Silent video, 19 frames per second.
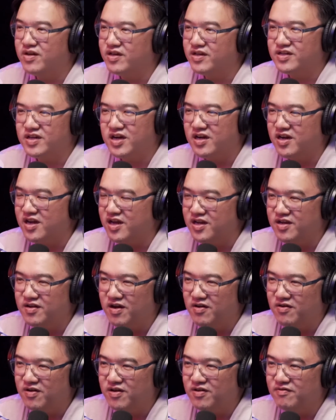can cut it any
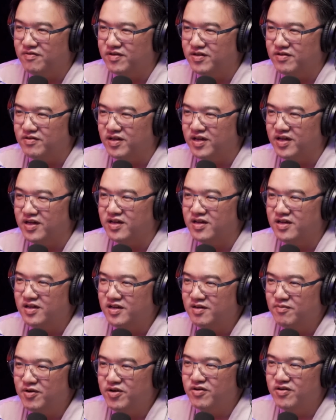way you like.
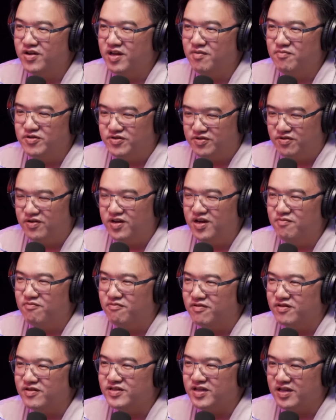But your name is your name.
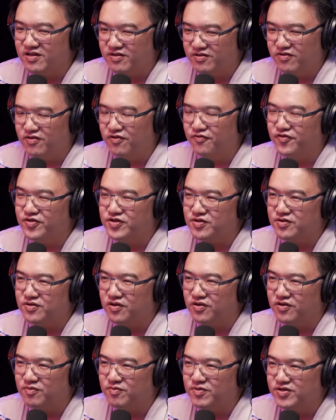It's like in official
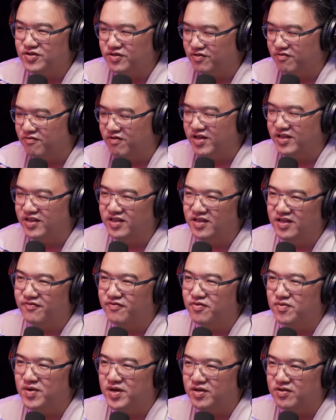documents, you gotta write it
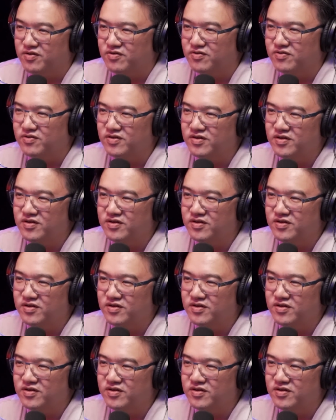everywhere you go.